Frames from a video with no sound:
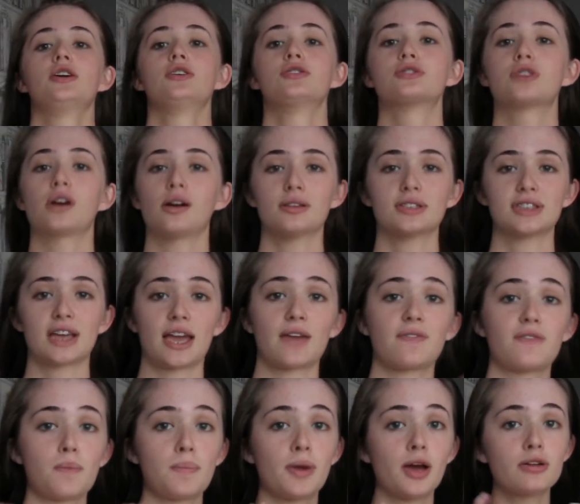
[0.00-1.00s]
So I was like,
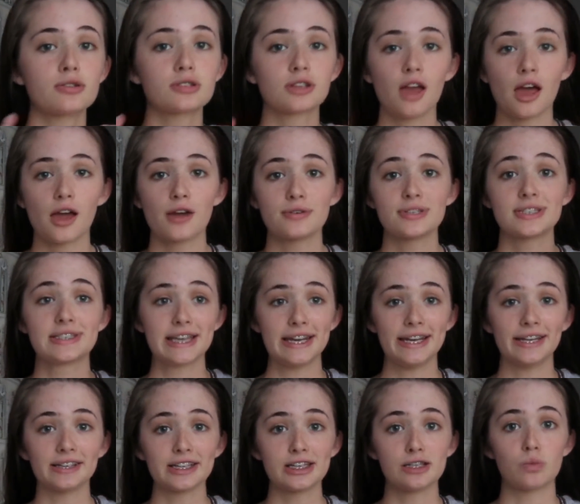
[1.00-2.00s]
if I post loads, then
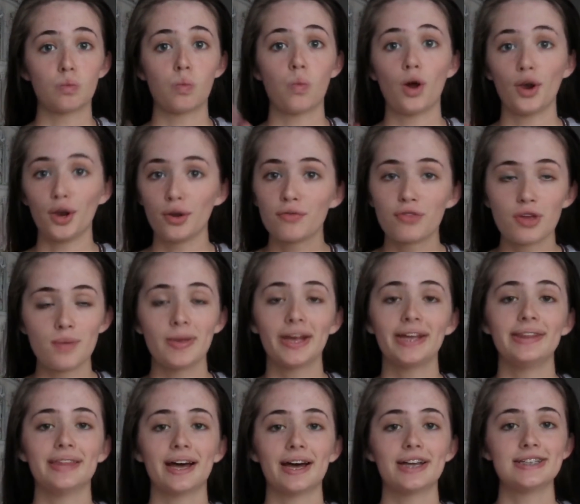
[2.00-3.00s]
at least one of them
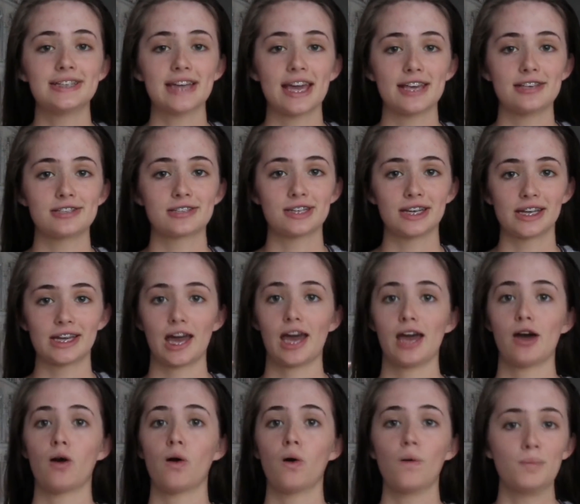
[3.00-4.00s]
in that day is gonna get
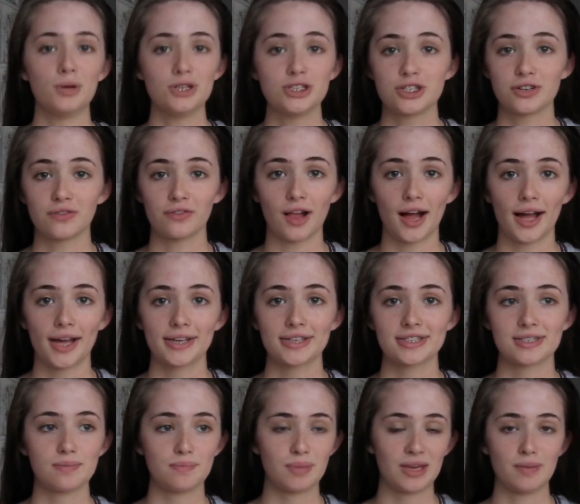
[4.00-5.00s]
a whole bunch of
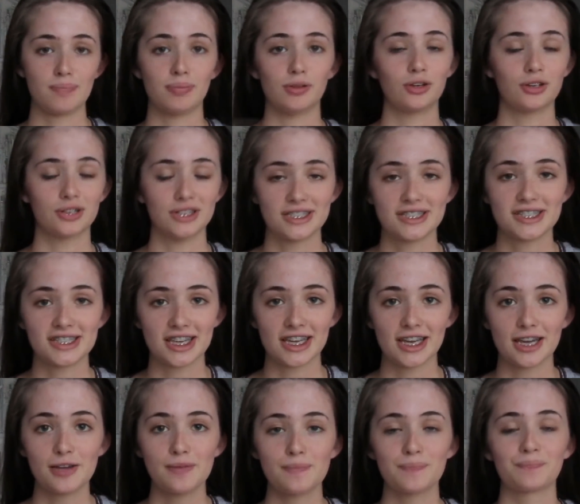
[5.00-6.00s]
likes and people are gonna see
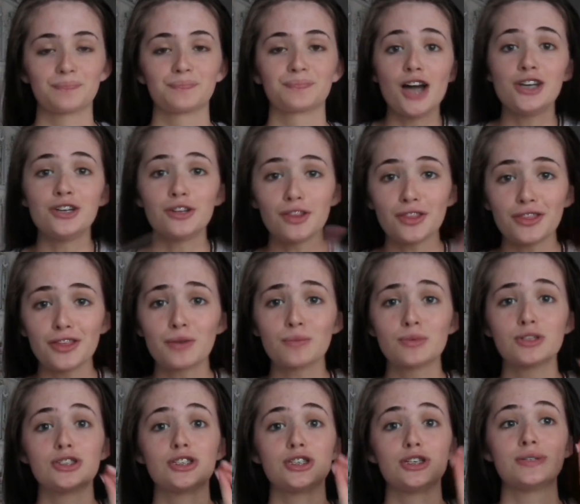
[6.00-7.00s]
it. Another thing
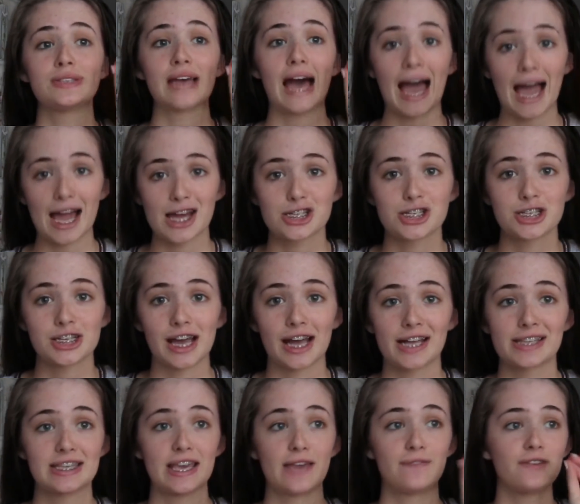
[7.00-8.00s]
was to use
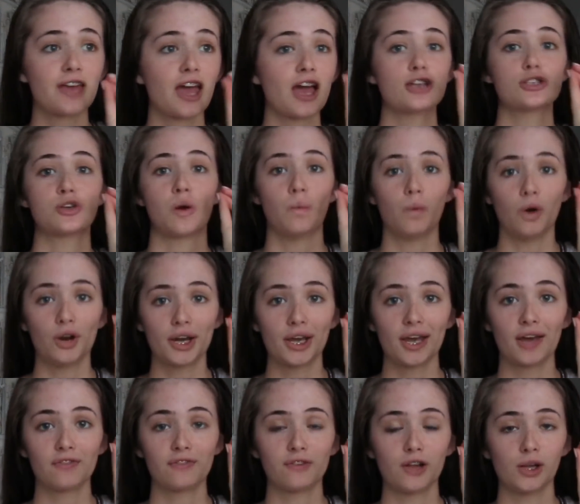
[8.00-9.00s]
hashtags. If you guys wanna
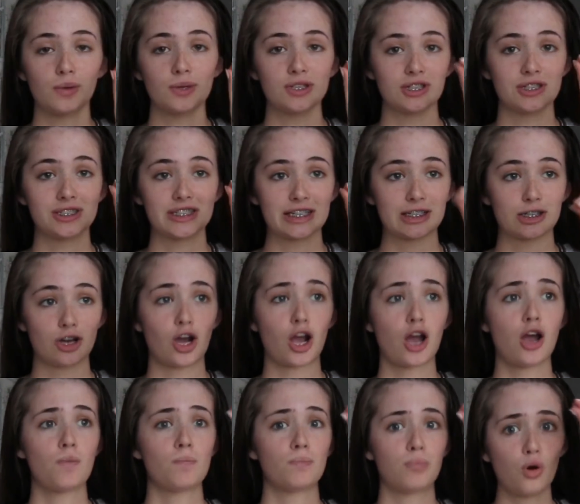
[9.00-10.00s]
get followers on TikTok,
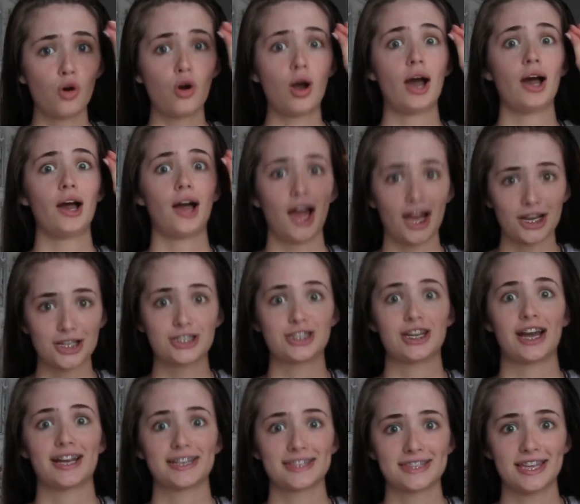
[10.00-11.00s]
put
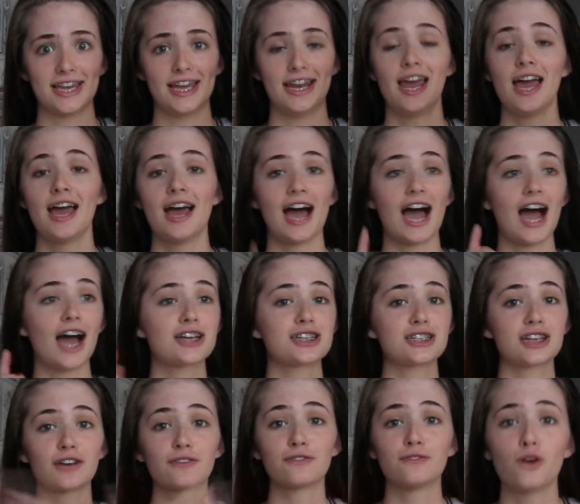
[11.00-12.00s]
hashtags in.
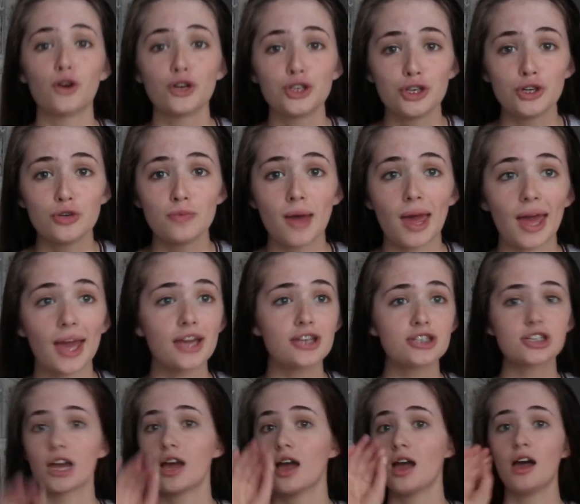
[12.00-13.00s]
Hashtag For You
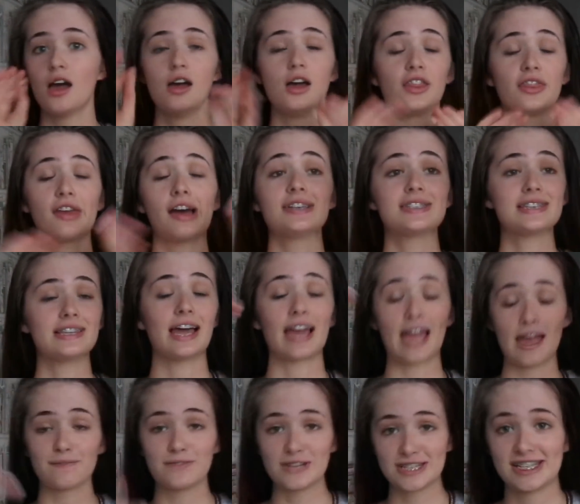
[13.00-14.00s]
page, that is in like
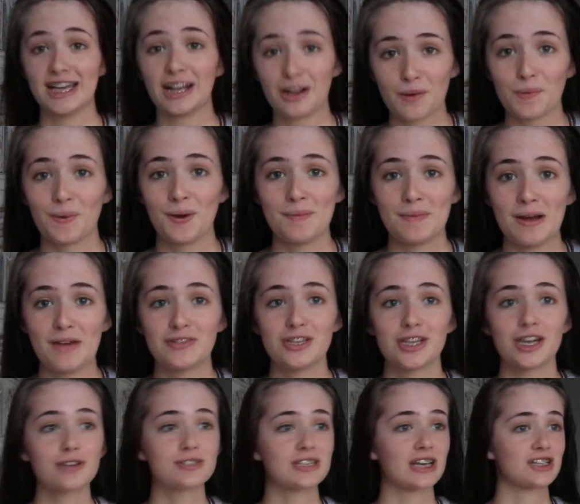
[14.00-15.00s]
every single one of my
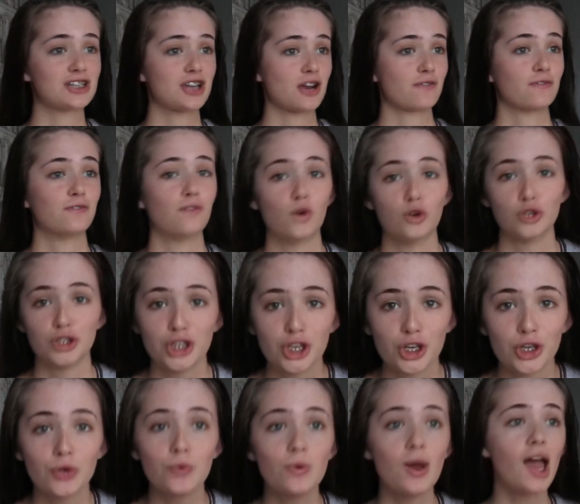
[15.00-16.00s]
videos. Hashtag For
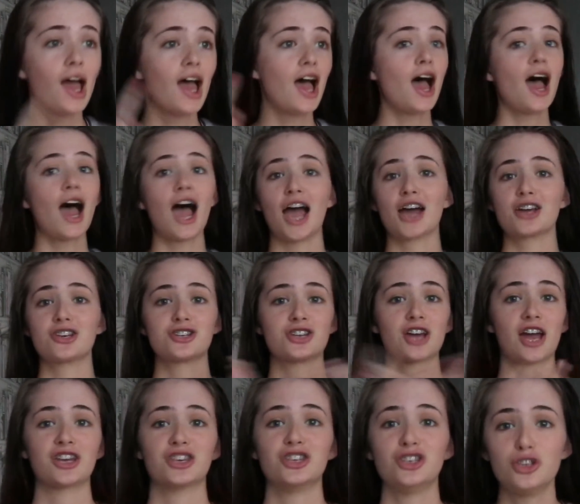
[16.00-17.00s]
You,
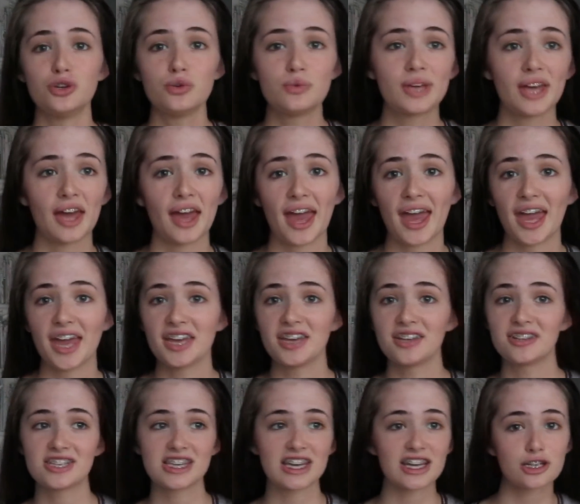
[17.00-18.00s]
hashtag
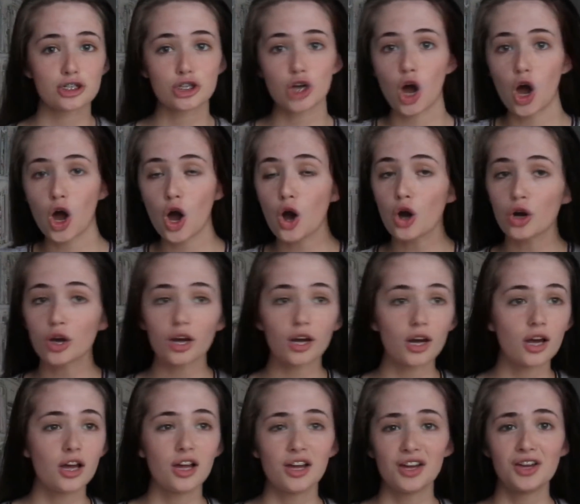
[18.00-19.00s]
UK TikTok,
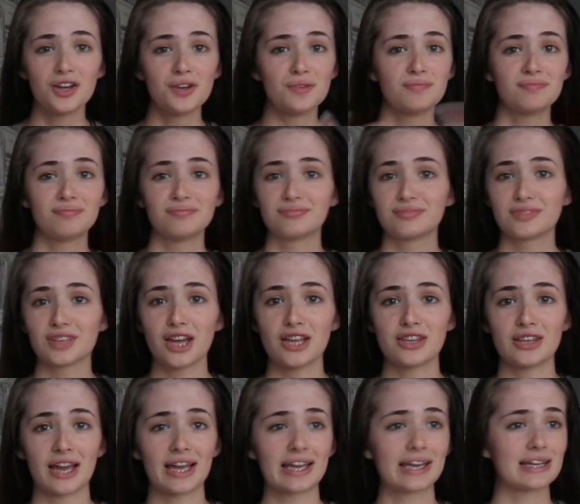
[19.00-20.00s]

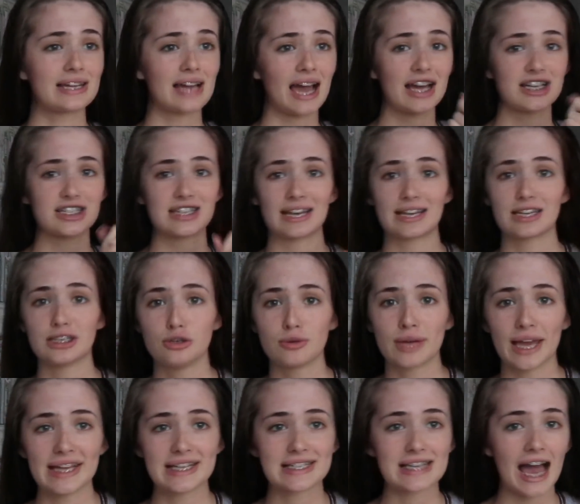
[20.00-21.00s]
and like hashtag
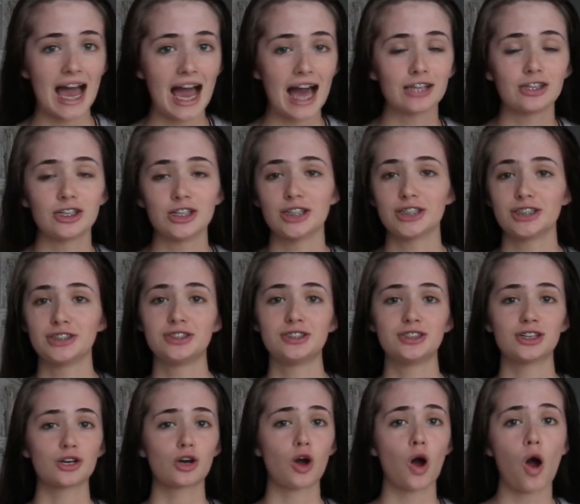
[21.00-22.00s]
UK
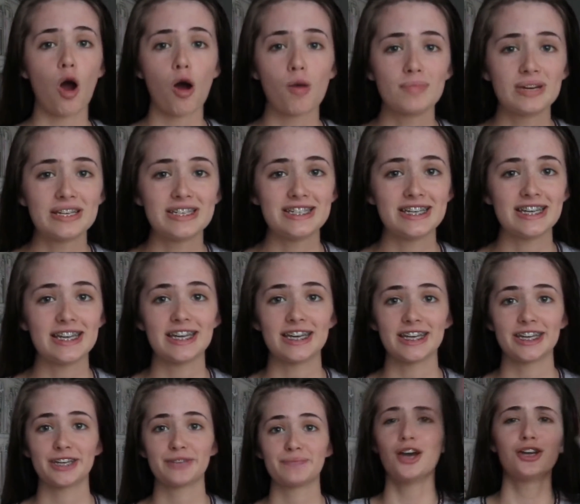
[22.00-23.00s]
talent,
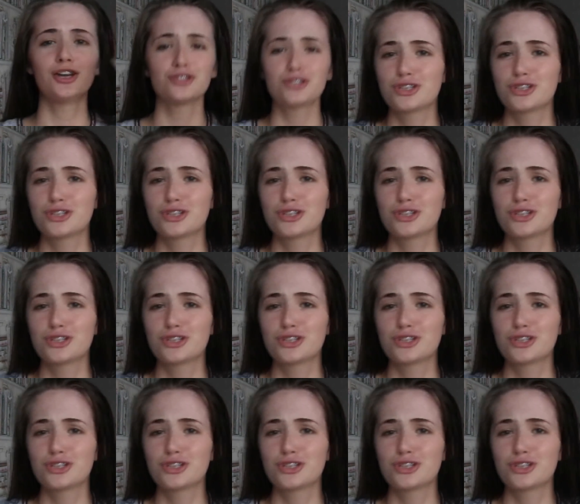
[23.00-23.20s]
comedy.